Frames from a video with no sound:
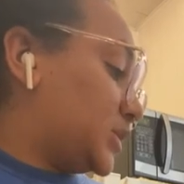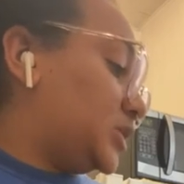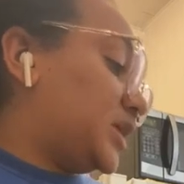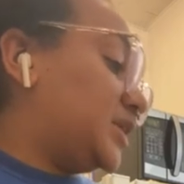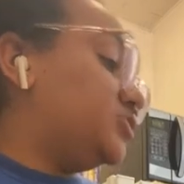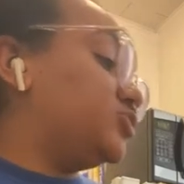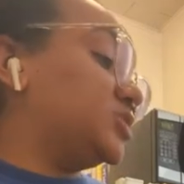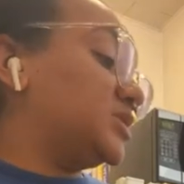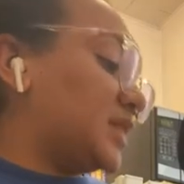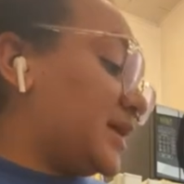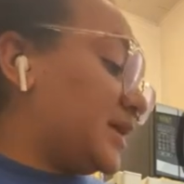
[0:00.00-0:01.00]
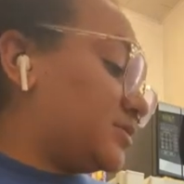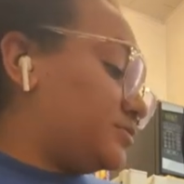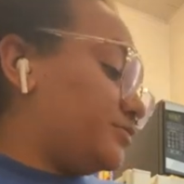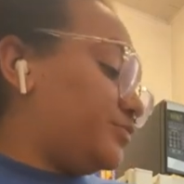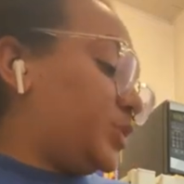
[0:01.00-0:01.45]
Can you just, like,
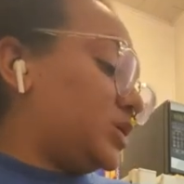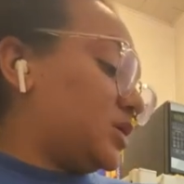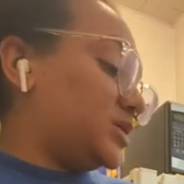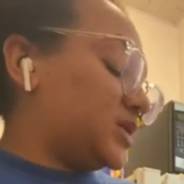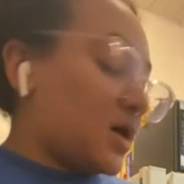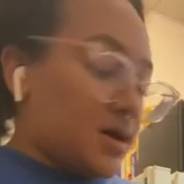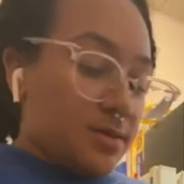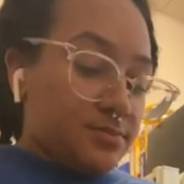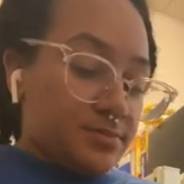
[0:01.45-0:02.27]
put it on top?